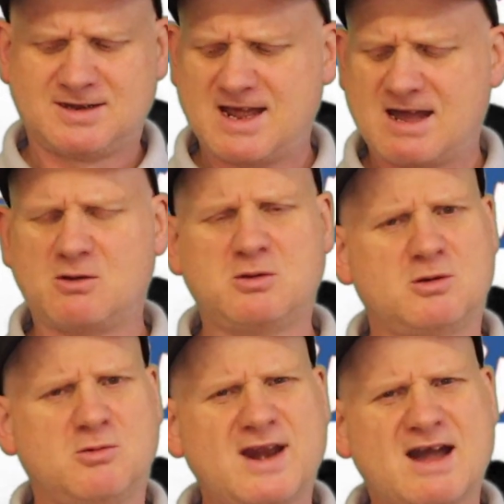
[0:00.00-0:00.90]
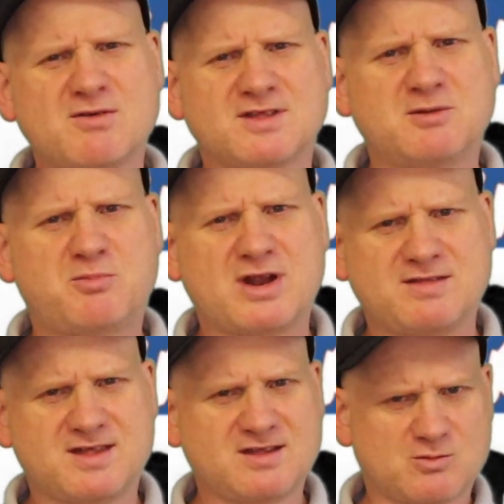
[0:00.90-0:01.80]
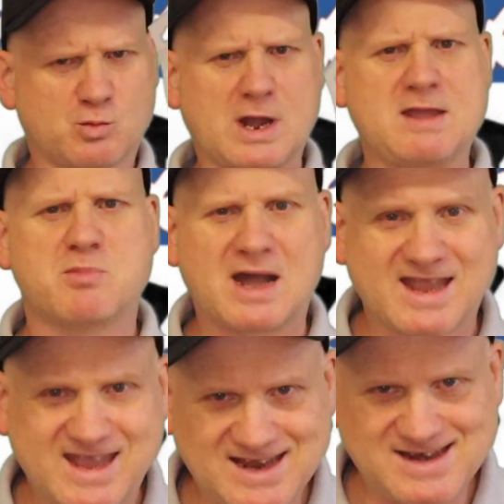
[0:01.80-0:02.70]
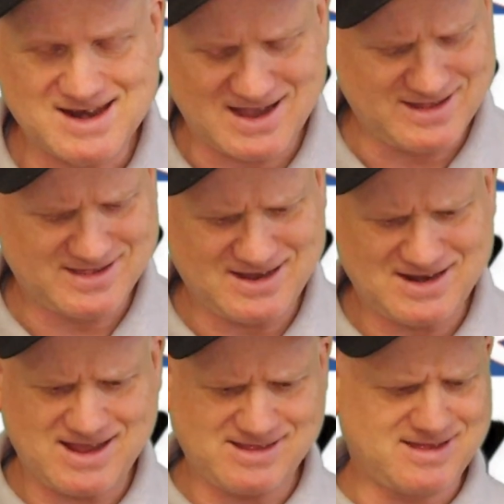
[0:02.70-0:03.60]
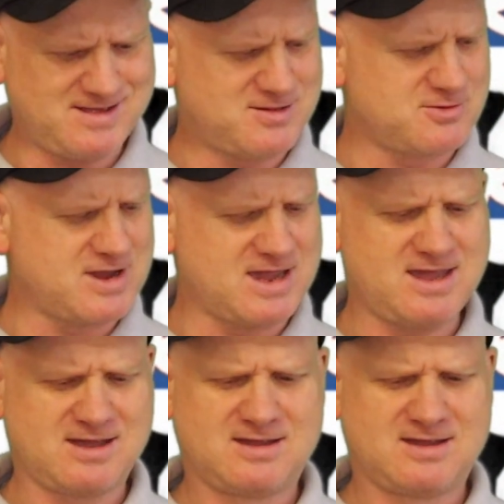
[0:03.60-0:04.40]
Now, when I was an apprentice way back in 1983,